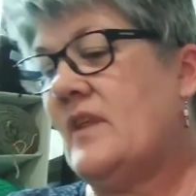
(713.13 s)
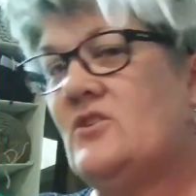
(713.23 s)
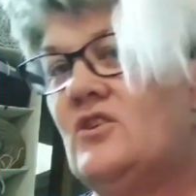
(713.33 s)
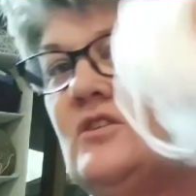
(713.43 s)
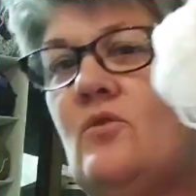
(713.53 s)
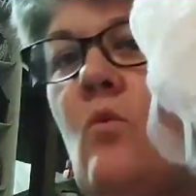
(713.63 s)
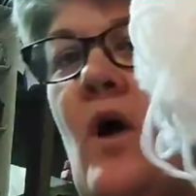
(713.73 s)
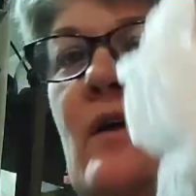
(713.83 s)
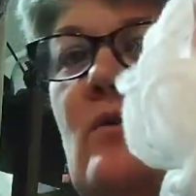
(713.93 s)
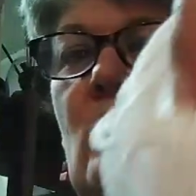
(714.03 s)
That's just a
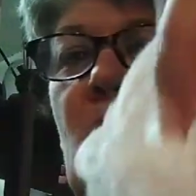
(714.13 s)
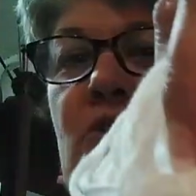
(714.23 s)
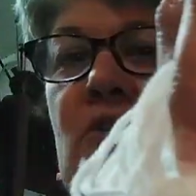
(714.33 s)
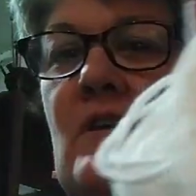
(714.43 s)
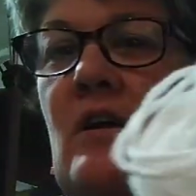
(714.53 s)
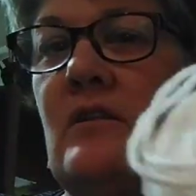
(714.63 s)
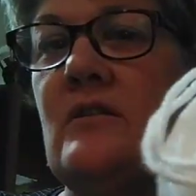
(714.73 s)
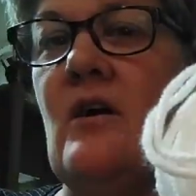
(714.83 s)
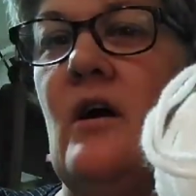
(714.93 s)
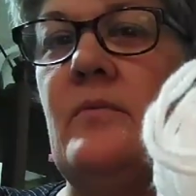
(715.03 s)
white worsted on
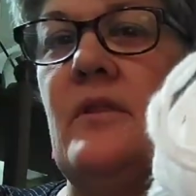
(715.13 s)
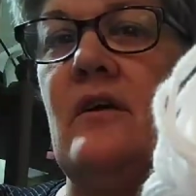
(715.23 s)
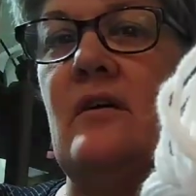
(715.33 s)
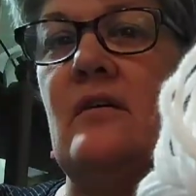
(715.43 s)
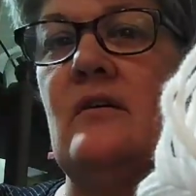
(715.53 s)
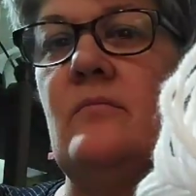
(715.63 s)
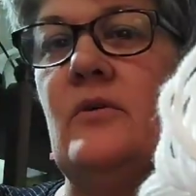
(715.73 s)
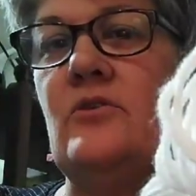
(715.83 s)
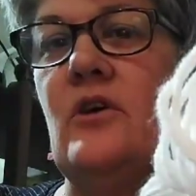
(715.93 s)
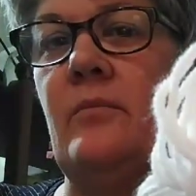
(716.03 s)
the top of the
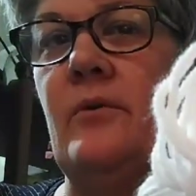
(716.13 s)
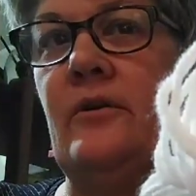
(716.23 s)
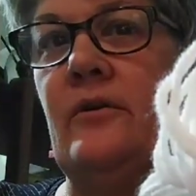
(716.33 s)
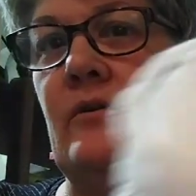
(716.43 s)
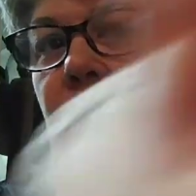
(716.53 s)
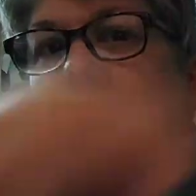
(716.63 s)
boot topper.